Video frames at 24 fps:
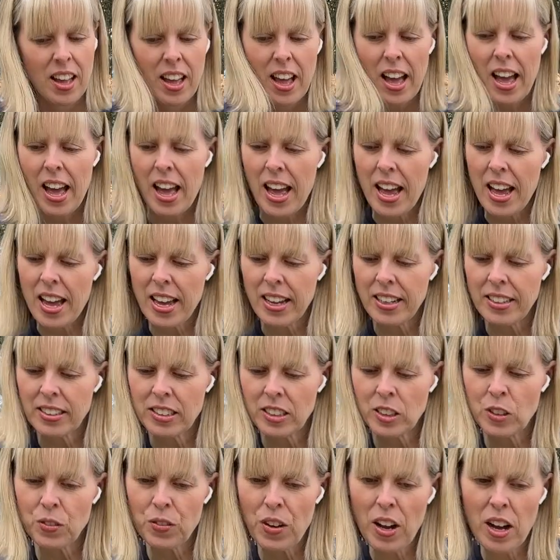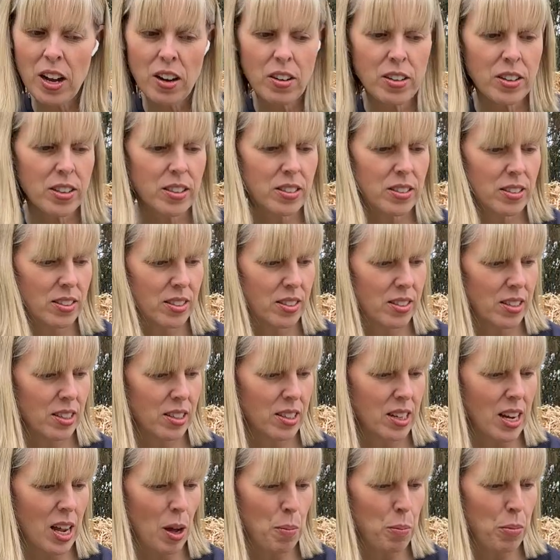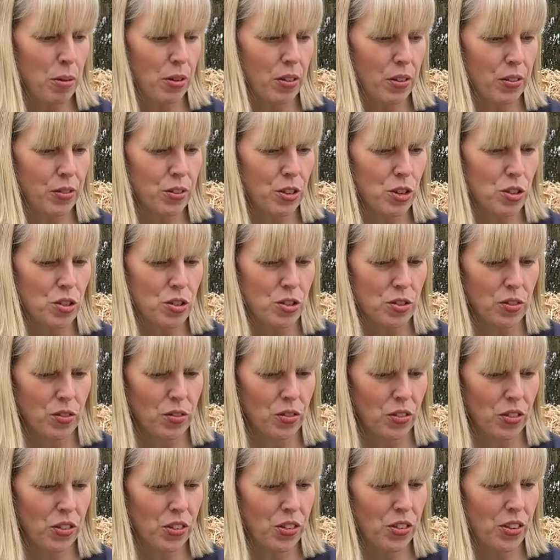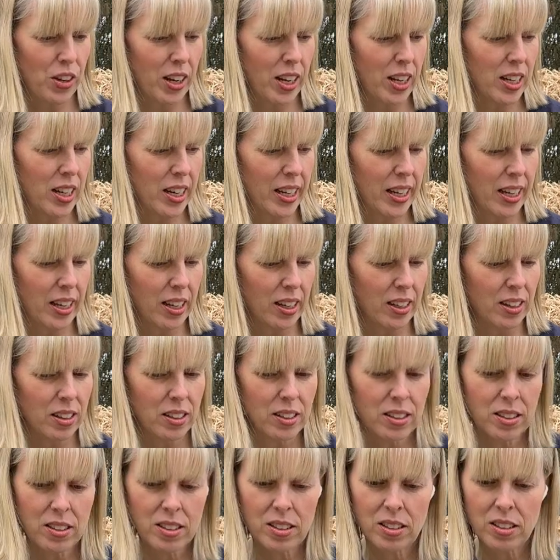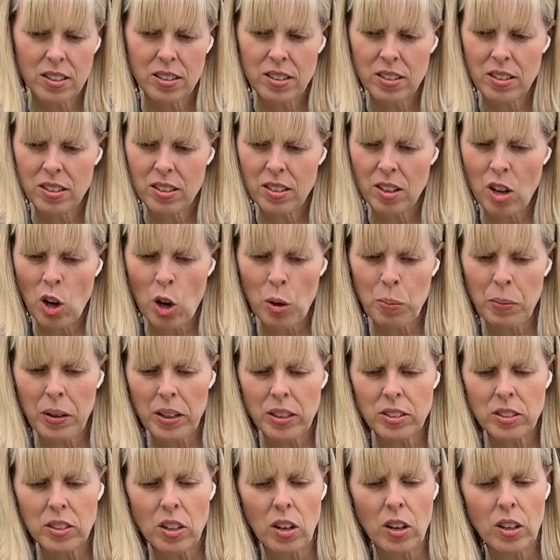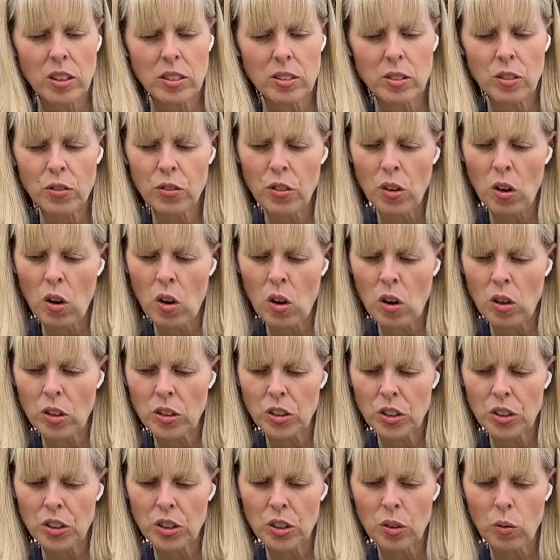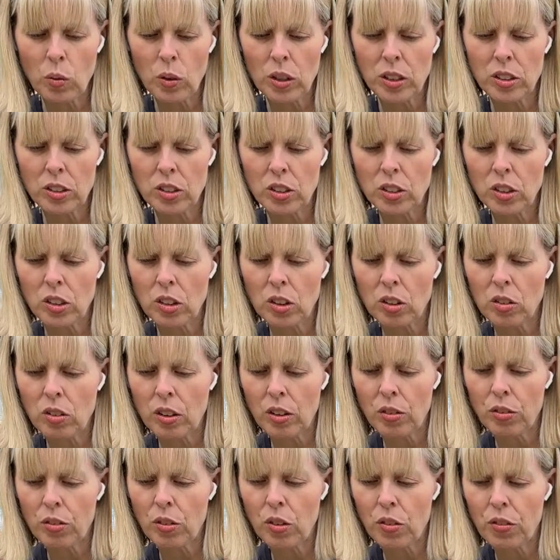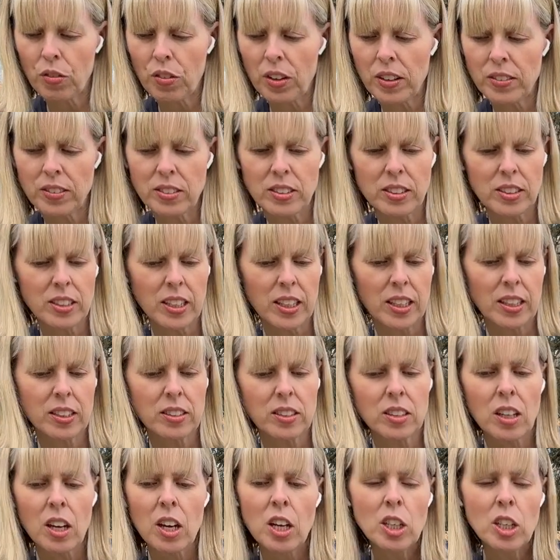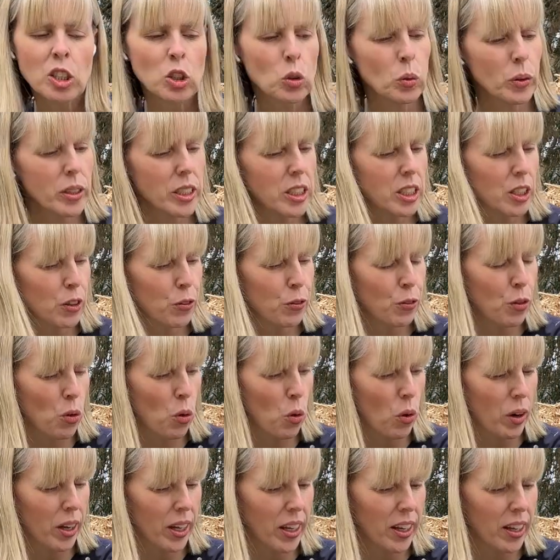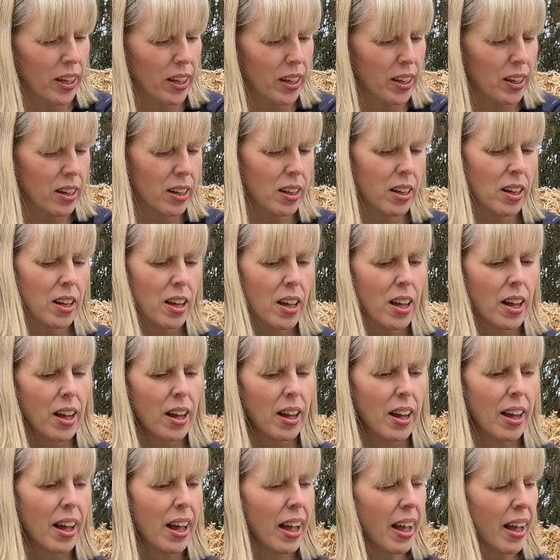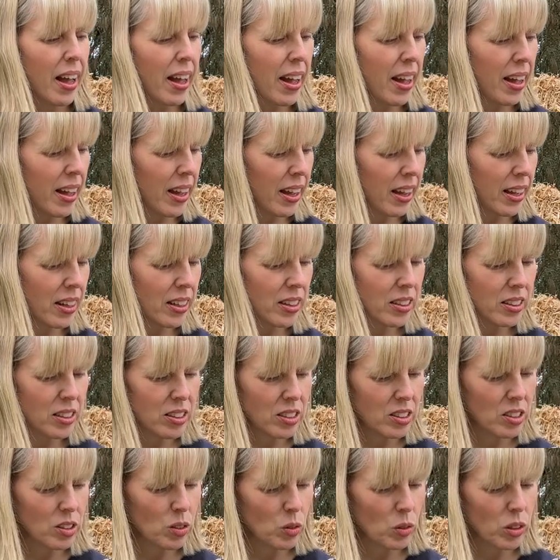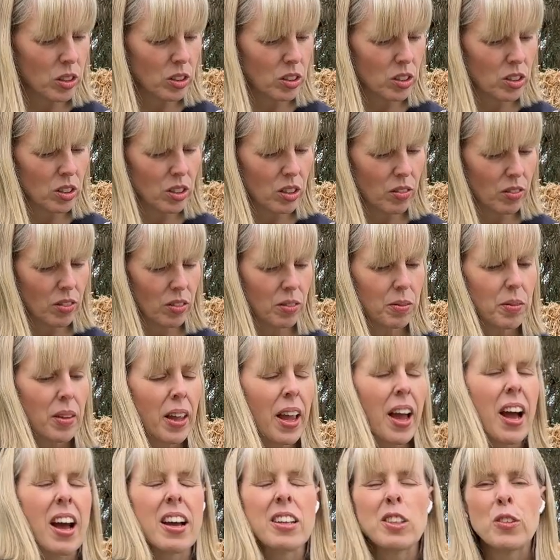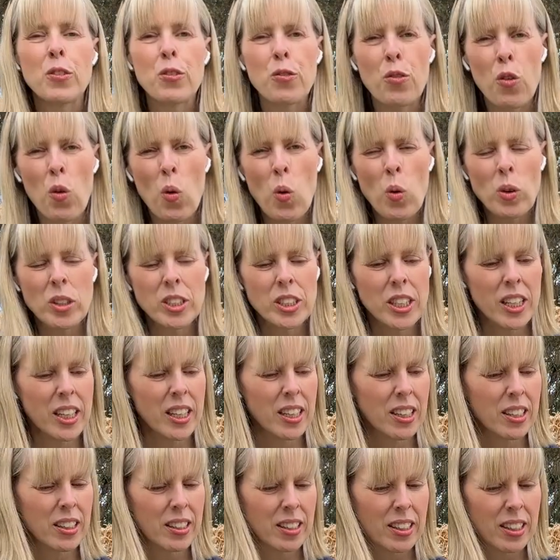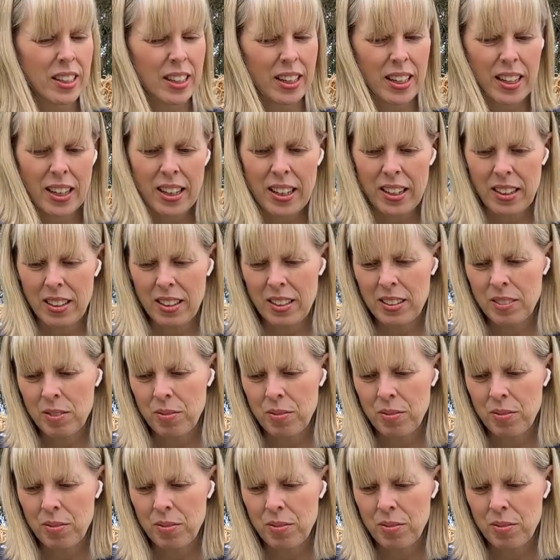And as far as number of seedling openings goes, we've got 1, 2, 3, 4, 5, 6, 24 here, and 1, 2, 3, 40 here.